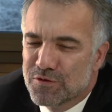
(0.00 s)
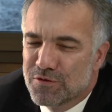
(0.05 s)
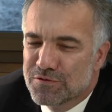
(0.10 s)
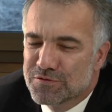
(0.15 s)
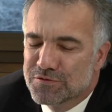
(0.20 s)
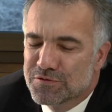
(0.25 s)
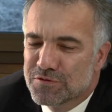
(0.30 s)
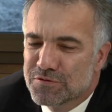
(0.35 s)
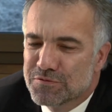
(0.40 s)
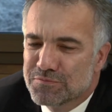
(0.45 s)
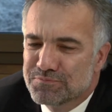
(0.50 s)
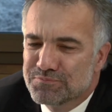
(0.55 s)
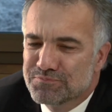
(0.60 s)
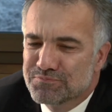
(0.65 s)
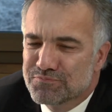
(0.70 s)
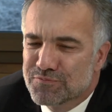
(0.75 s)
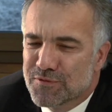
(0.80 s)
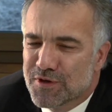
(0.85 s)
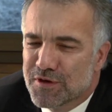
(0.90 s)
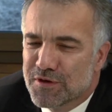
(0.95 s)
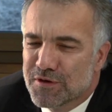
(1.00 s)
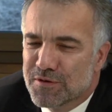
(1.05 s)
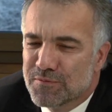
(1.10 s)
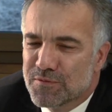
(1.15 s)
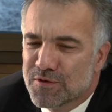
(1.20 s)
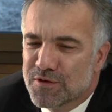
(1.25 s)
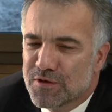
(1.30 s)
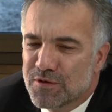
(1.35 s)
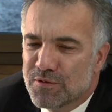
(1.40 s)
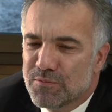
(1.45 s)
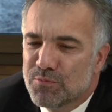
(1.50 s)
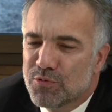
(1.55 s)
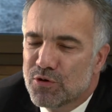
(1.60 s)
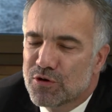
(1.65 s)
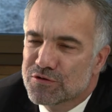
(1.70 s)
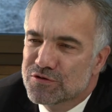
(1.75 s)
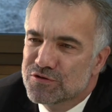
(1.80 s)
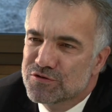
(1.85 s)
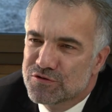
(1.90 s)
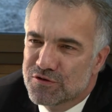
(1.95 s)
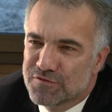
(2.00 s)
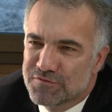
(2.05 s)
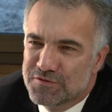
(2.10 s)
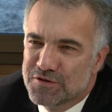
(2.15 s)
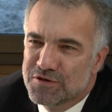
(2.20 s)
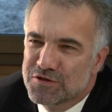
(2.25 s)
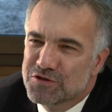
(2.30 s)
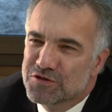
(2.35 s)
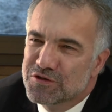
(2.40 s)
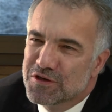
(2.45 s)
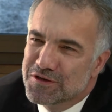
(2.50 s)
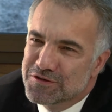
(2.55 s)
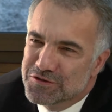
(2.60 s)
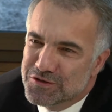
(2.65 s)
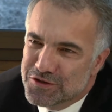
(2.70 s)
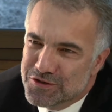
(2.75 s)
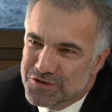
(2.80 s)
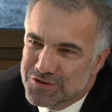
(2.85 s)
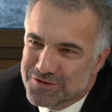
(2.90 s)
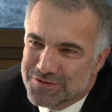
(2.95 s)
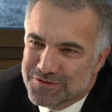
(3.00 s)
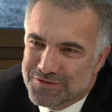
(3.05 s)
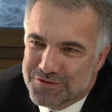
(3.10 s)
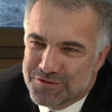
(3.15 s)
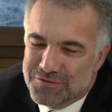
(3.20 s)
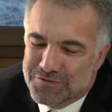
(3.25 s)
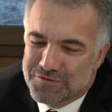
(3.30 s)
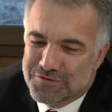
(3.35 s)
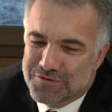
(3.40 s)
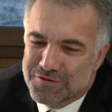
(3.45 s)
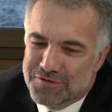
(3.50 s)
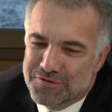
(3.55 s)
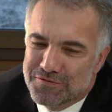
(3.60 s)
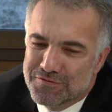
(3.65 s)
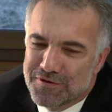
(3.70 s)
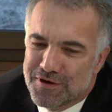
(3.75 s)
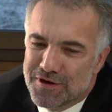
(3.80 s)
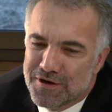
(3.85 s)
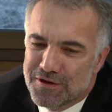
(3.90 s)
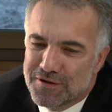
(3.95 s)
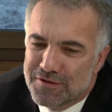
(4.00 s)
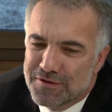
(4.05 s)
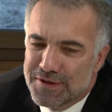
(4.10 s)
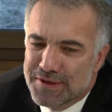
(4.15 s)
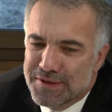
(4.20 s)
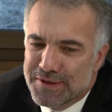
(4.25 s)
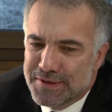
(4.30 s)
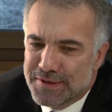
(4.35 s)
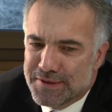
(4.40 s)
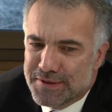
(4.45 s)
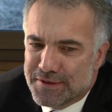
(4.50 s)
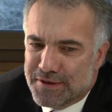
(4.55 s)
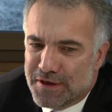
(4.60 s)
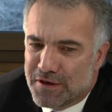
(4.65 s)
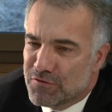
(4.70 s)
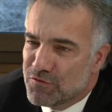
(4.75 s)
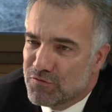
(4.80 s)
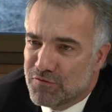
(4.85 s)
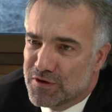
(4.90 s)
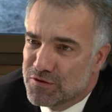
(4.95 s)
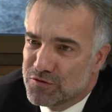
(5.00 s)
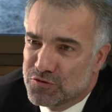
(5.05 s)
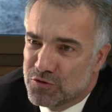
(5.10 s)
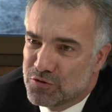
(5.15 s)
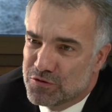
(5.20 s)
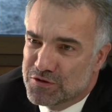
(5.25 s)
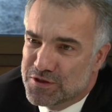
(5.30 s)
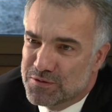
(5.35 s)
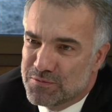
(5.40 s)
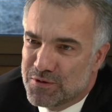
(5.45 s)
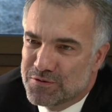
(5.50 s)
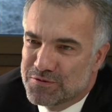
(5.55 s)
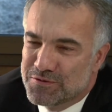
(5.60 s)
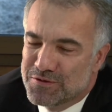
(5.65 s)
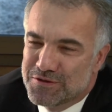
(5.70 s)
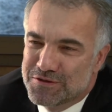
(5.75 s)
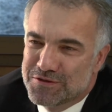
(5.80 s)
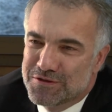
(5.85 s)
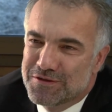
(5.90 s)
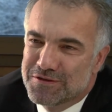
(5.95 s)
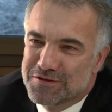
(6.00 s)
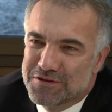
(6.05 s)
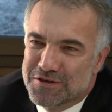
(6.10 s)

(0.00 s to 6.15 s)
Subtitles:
also the importance of digitization. So while everyone talks about digital